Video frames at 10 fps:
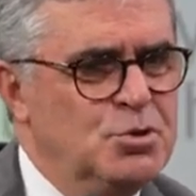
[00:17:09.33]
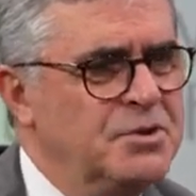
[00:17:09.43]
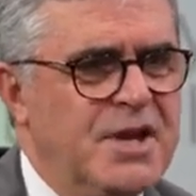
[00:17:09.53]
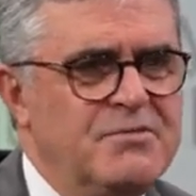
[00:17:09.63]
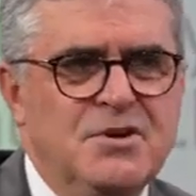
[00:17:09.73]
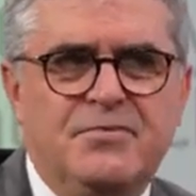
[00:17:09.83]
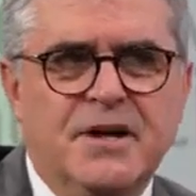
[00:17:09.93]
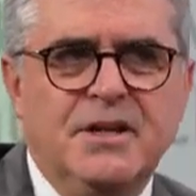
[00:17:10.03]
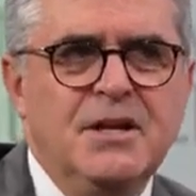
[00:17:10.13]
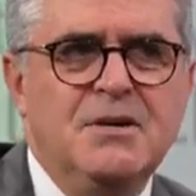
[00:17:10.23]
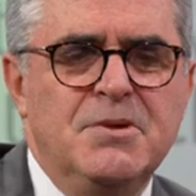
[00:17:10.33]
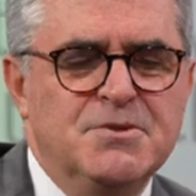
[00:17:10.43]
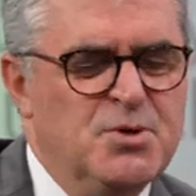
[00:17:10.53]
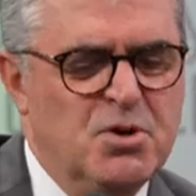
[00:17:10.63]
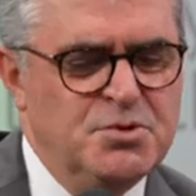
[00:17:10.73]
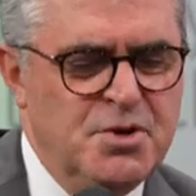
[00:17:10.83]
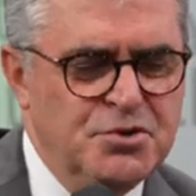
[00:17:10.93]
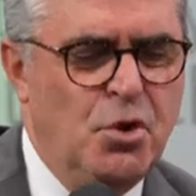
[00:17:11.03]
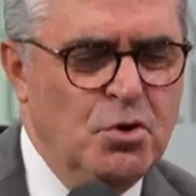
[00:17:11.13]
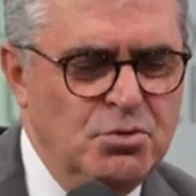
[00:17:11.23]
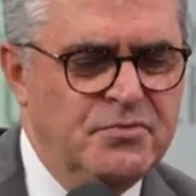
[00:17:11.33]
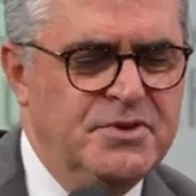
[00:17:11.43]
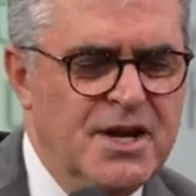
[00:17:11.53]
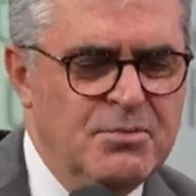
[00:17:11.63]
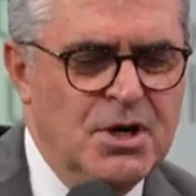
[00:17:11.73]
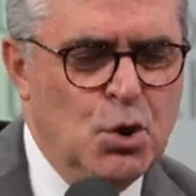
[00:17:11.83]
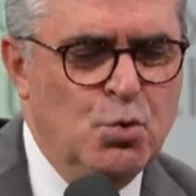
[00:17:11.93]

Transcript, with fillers: we don't have the final numbers because we are talking with them.